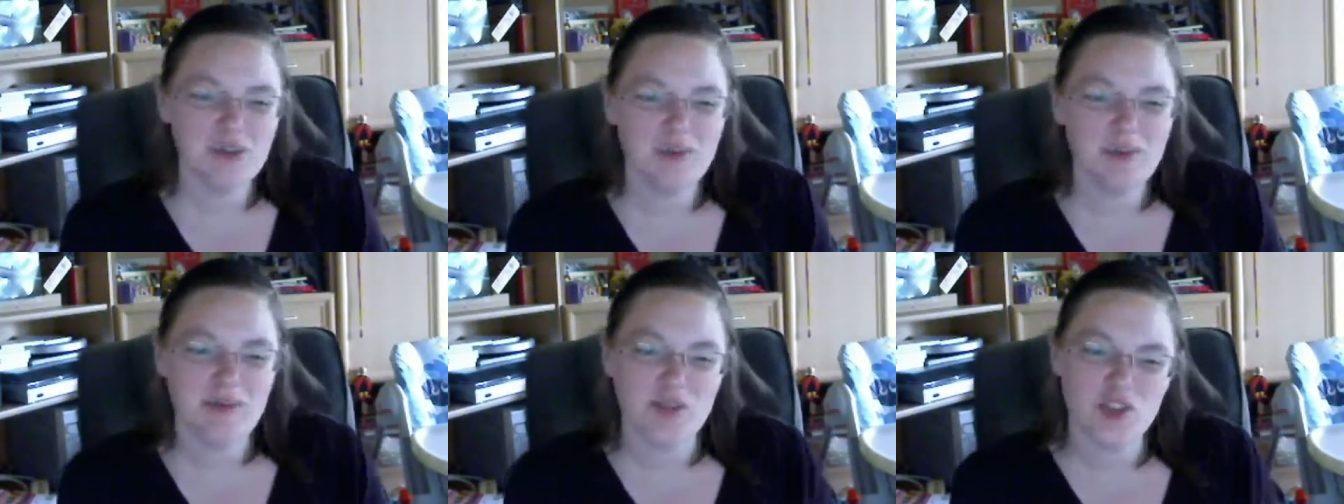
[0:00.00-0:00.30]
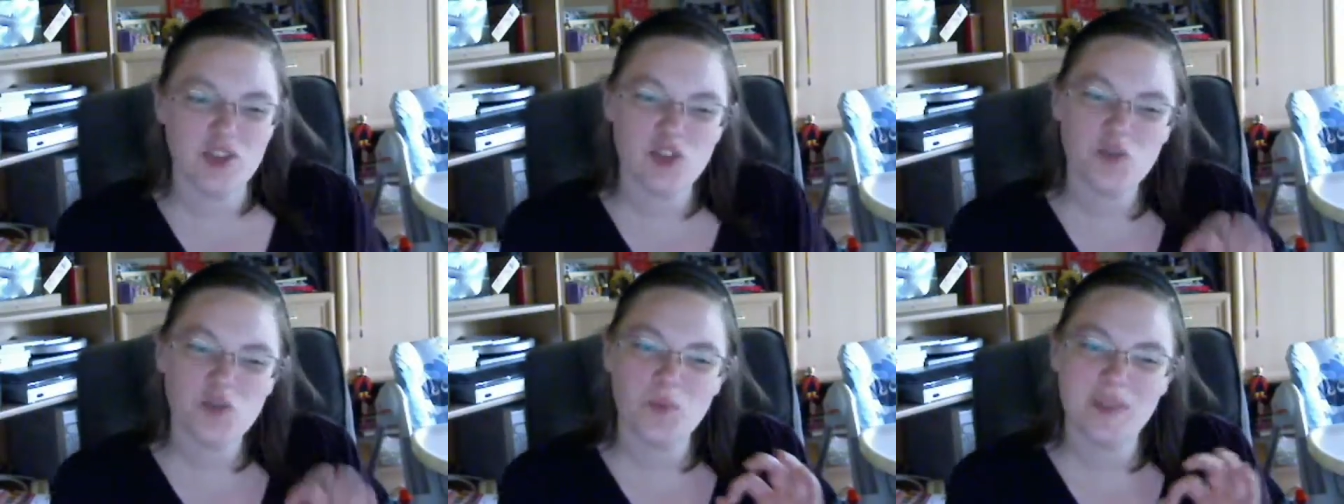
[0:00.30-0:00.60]
bit of a
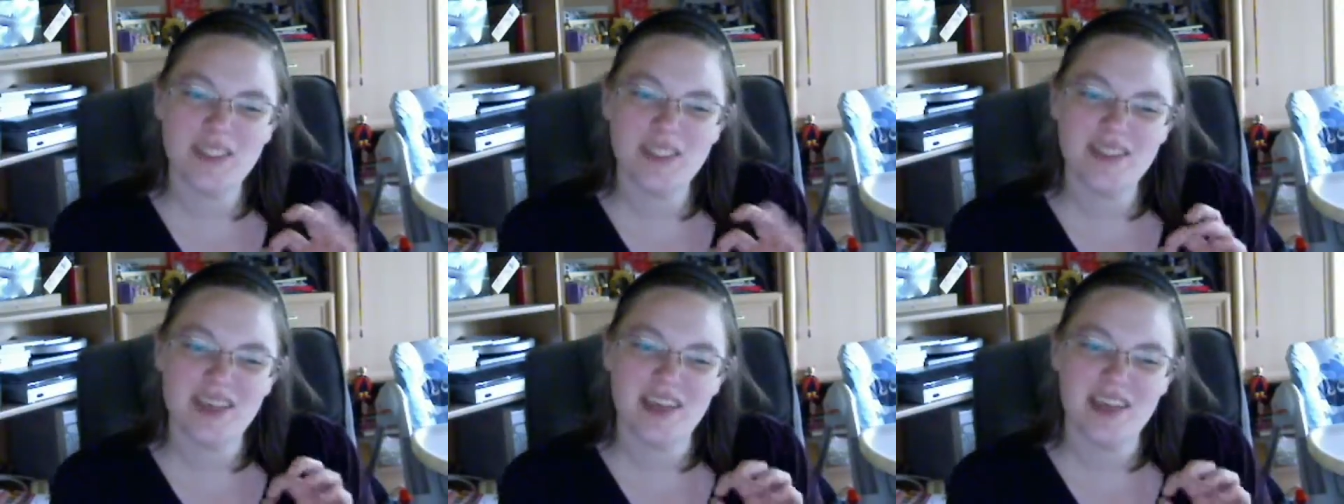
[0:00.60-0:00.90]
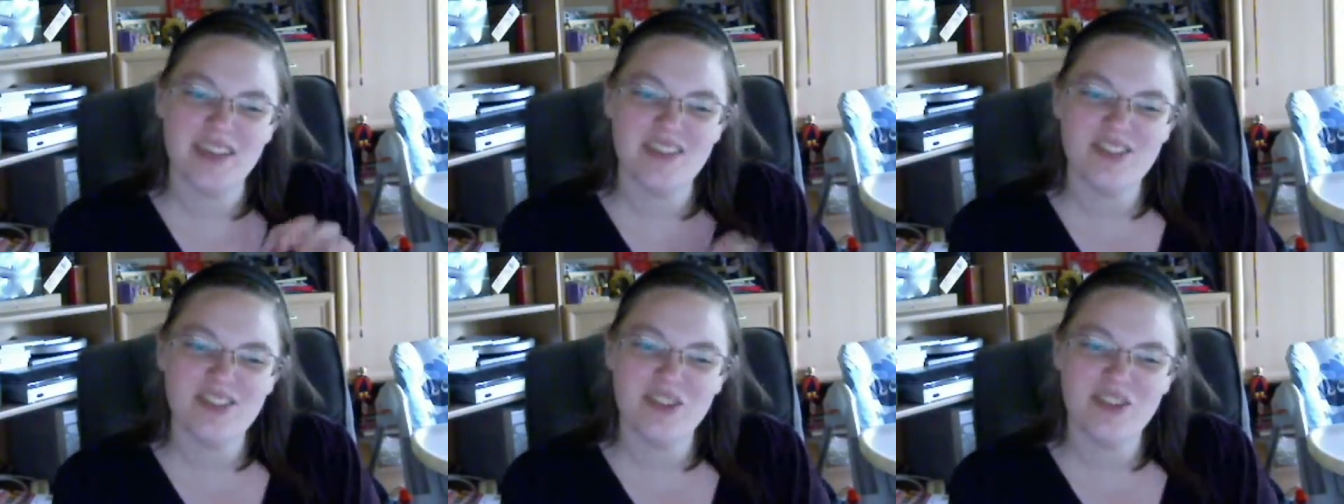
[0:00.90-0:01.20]
sweet
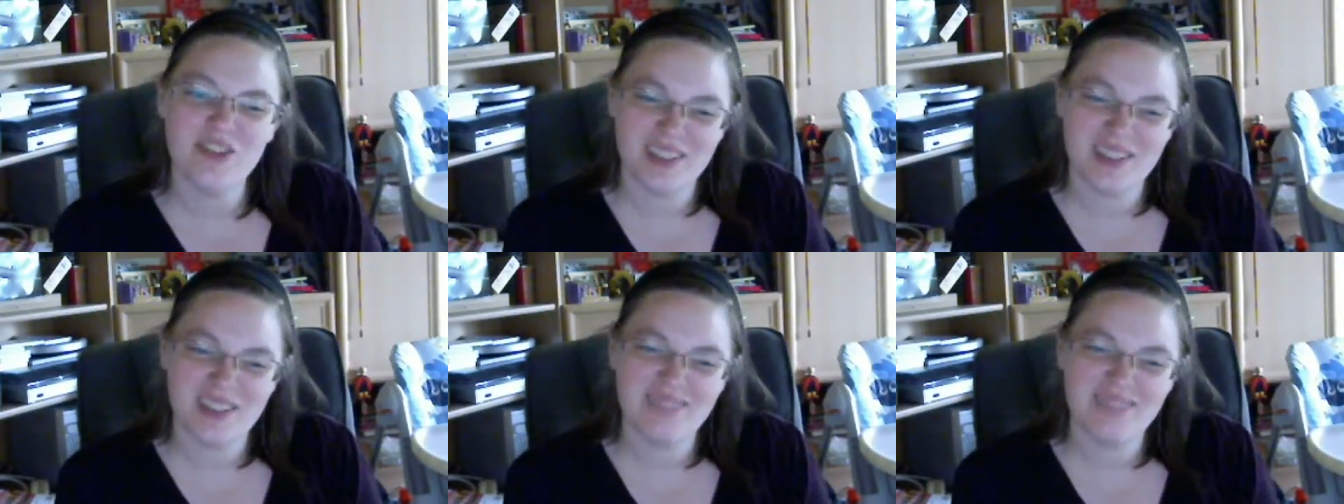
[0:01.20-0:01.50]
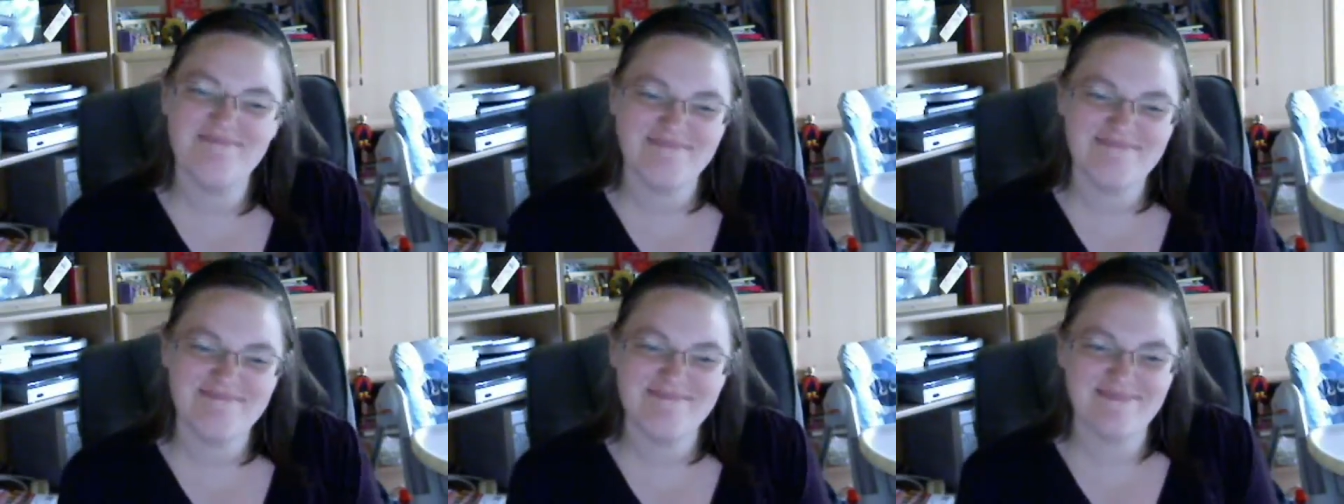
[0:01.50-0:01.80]
taste to it.
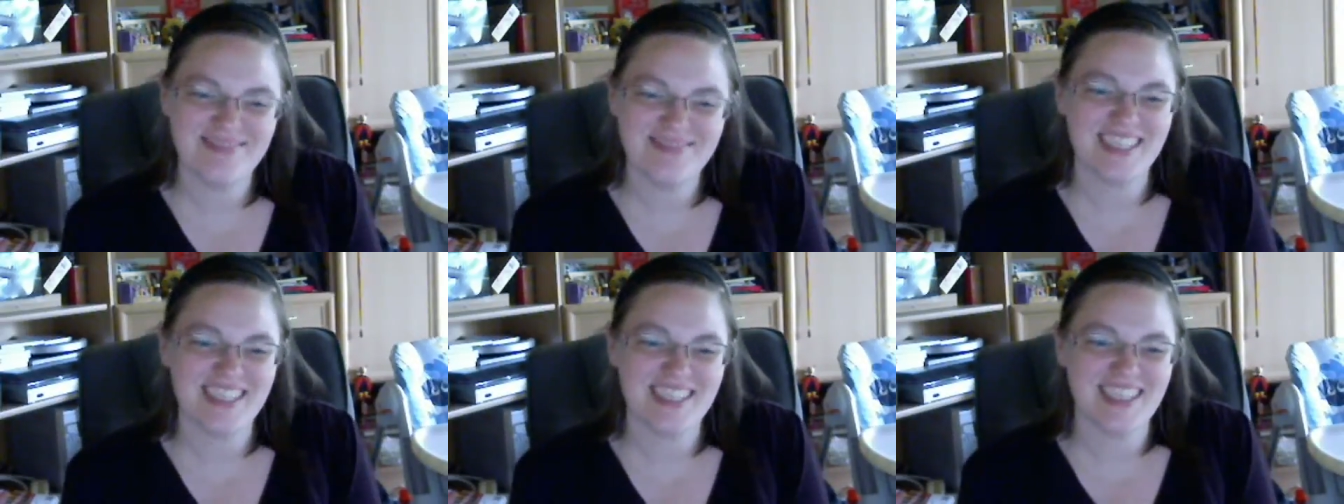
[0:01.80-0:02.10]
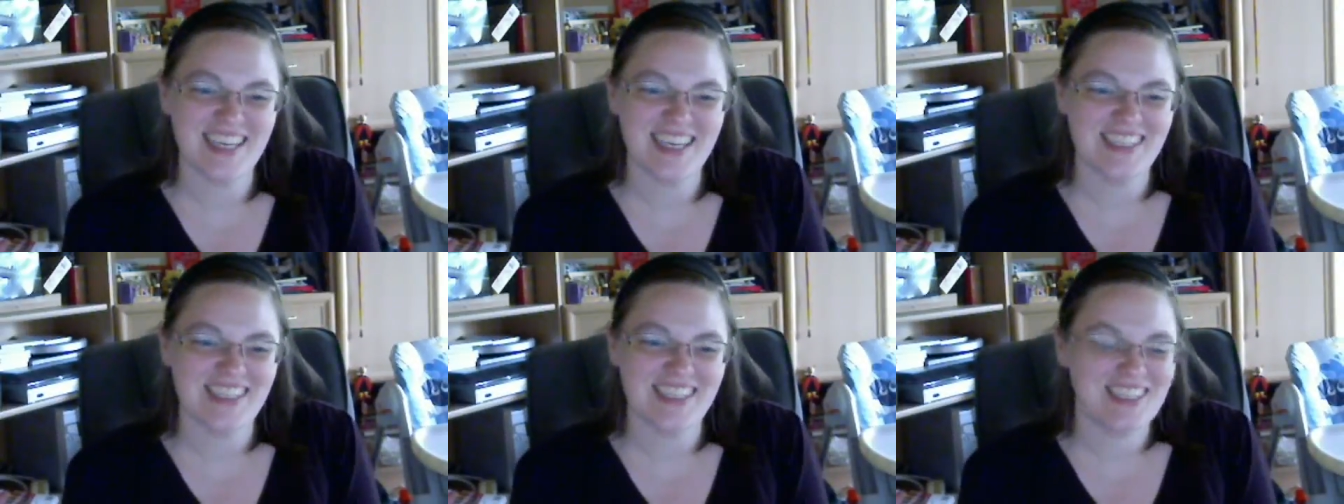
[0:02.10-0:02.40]
It's
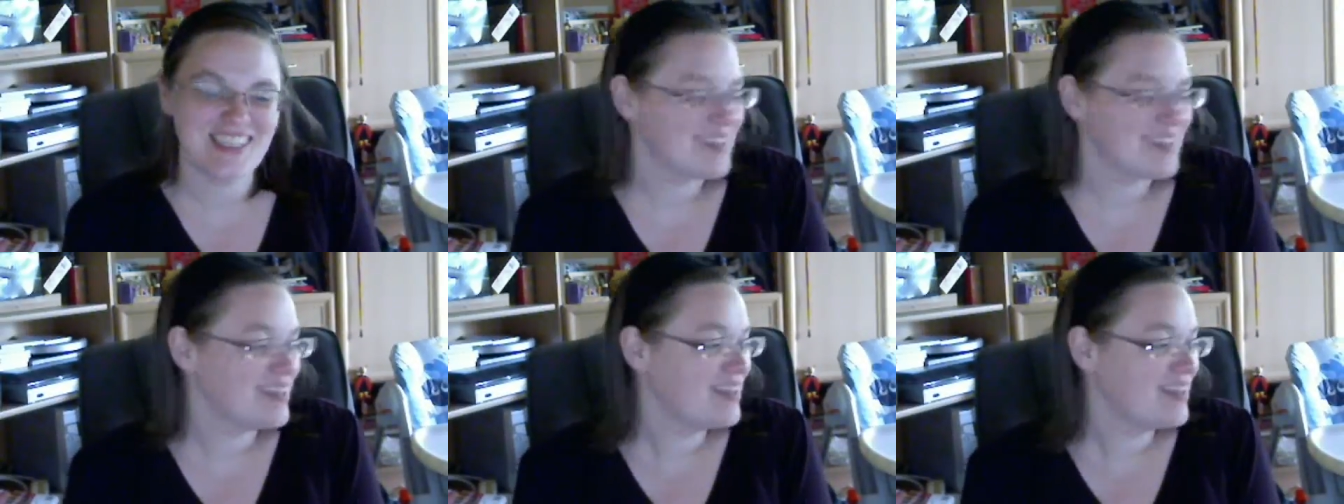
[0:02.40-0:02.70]
nice.